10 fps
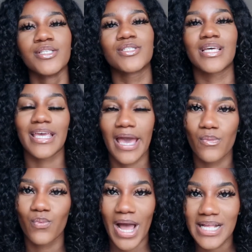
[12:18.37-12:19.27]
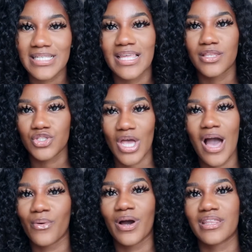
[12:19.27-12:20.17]
to get wet in the
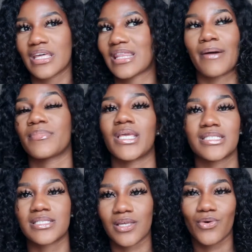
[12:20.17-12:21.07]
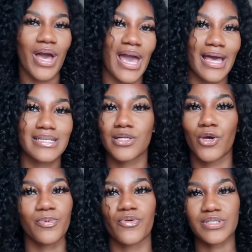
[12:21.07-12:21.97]
shower, that that means that your hair is
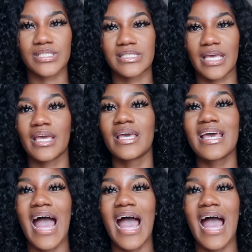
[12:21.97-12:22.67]
low porosity.